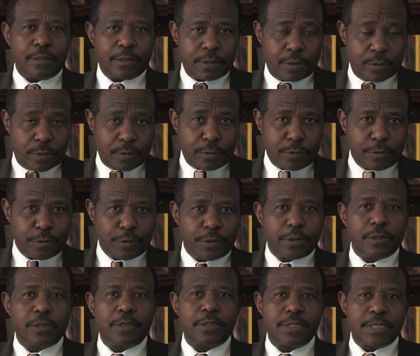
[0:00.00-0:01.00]
Go,
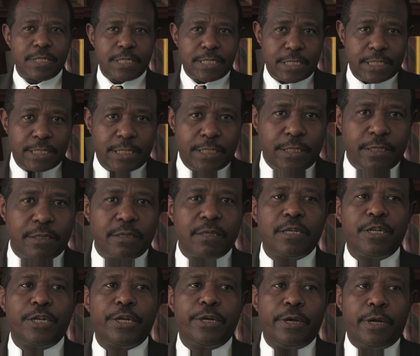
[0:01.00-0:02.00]
see,
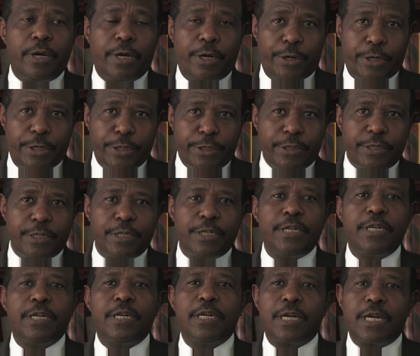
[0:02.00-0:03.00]
learn,
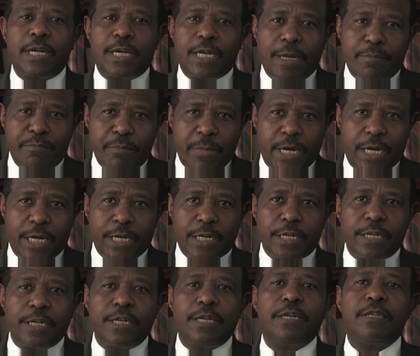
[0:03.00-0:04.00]
come
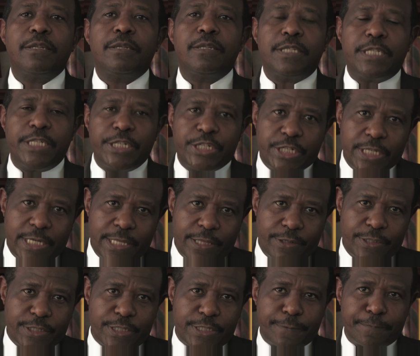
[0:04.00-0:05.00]
back, teach
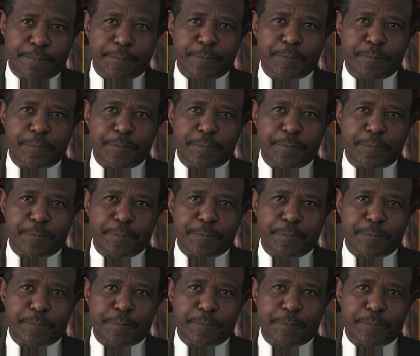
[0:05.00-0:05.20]
others.